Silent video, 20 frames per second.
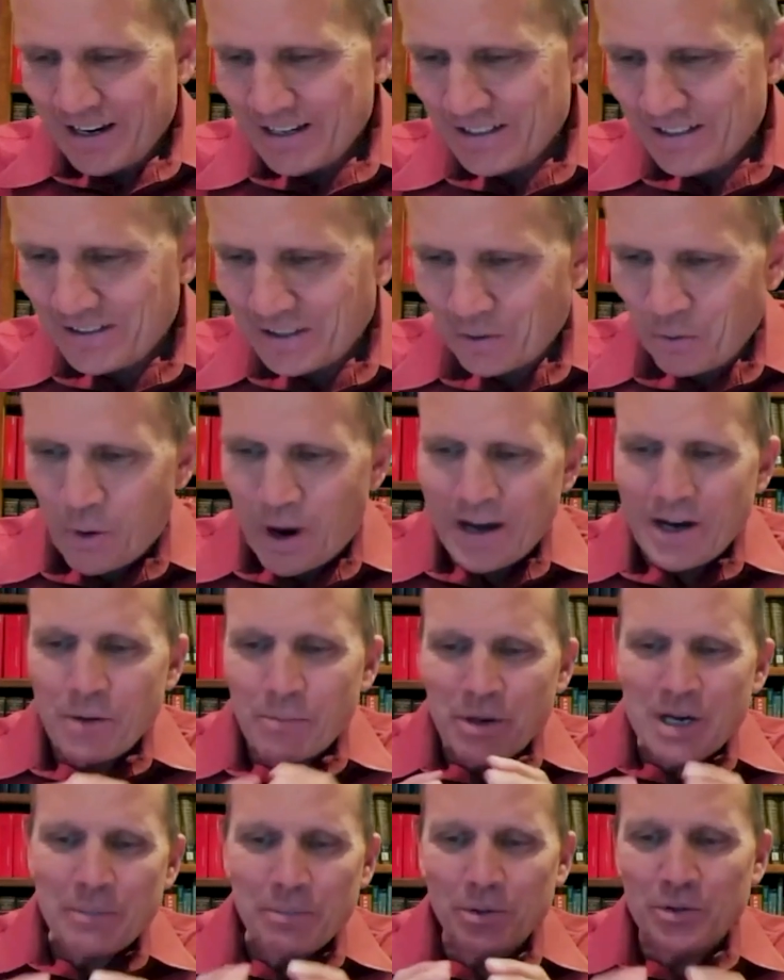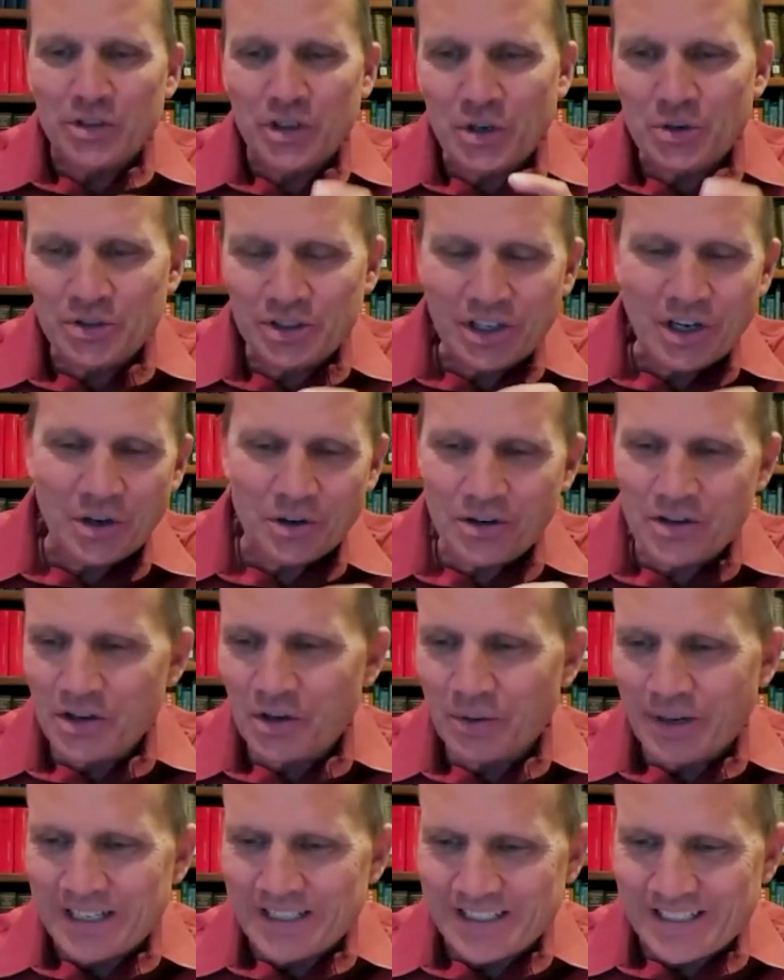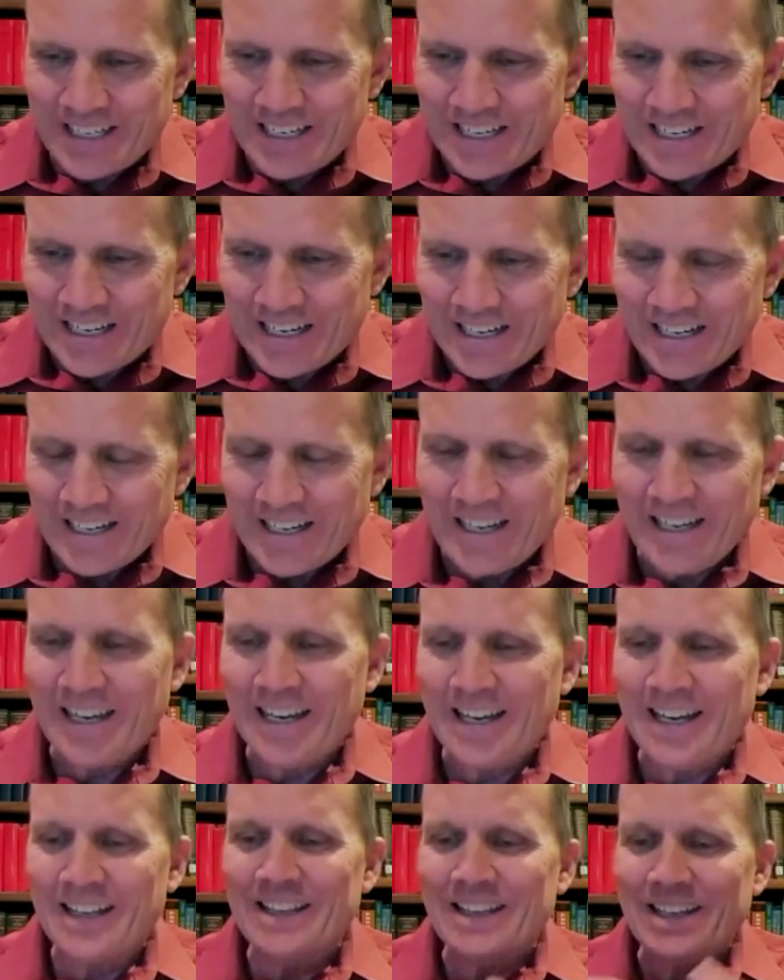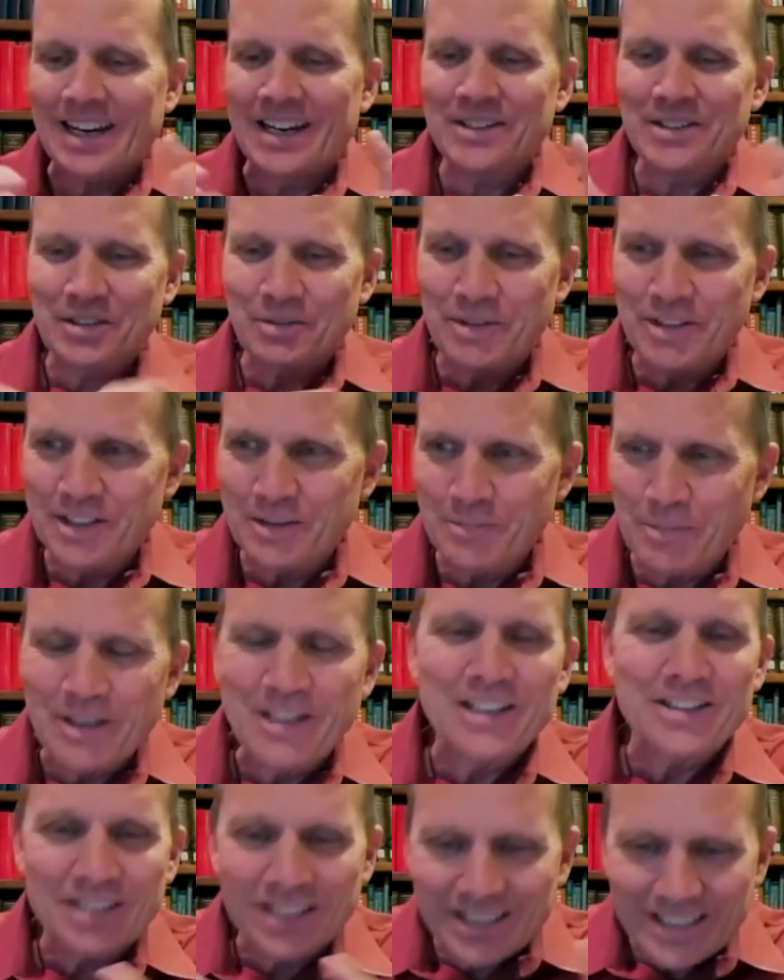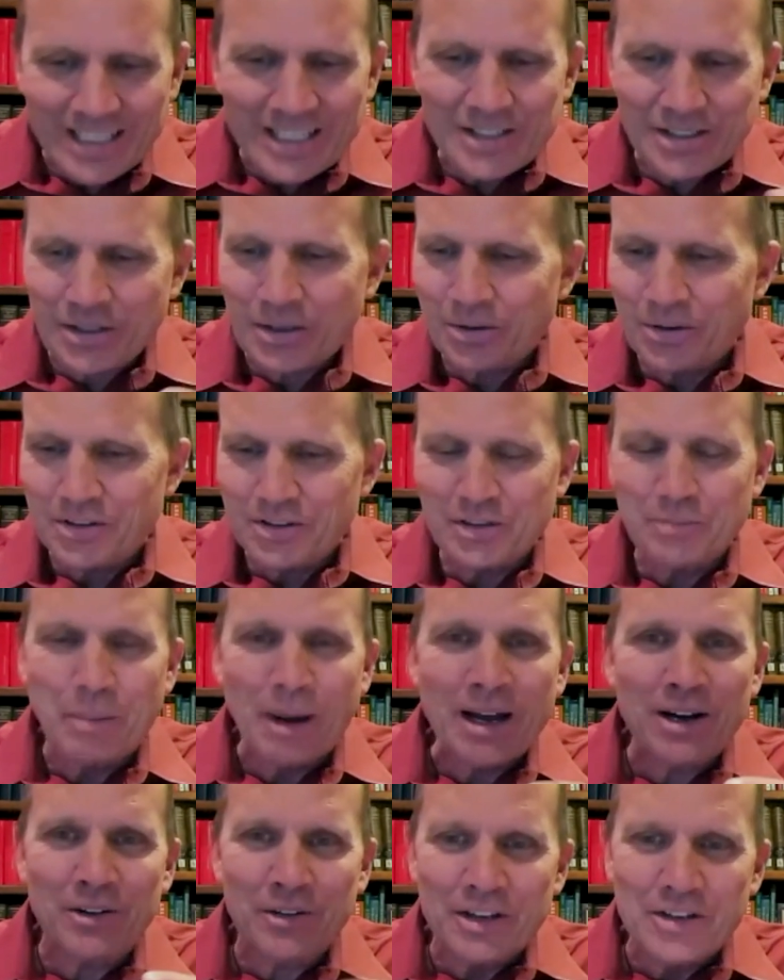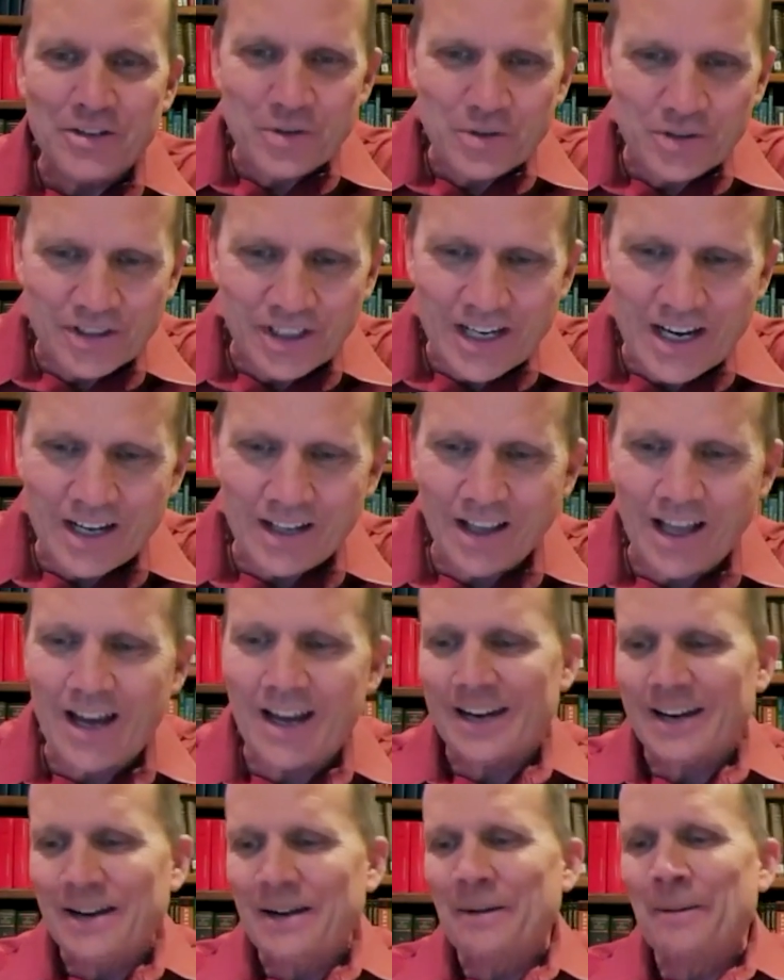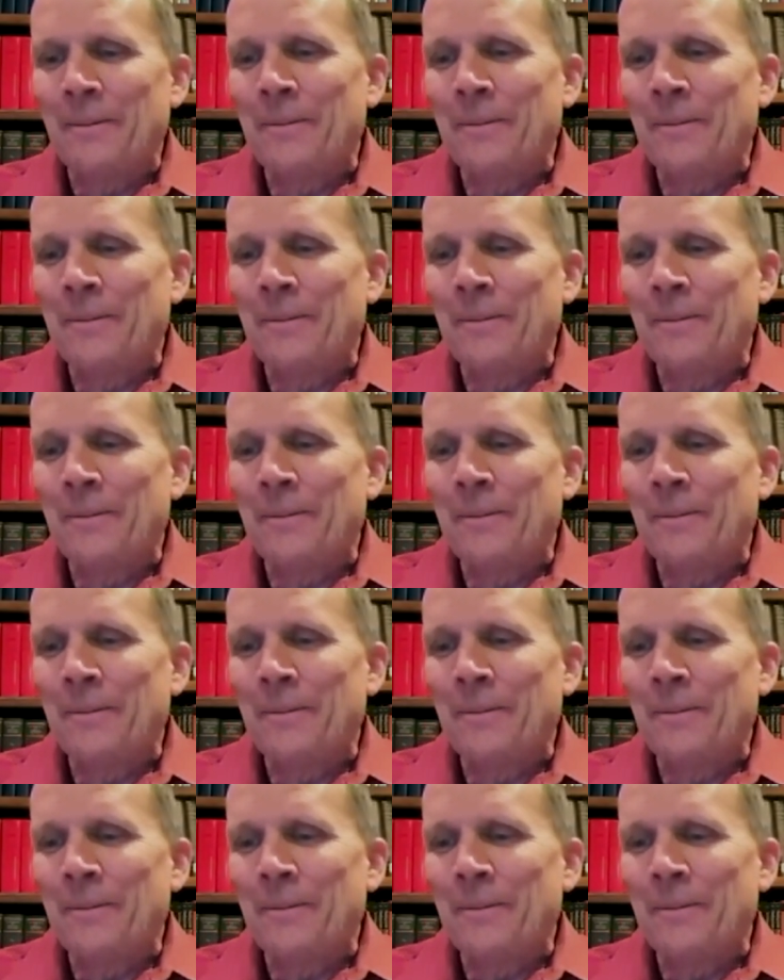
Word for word: He said, why do people choose to go to U S C? And the answer is because it's easier to spell U C L A.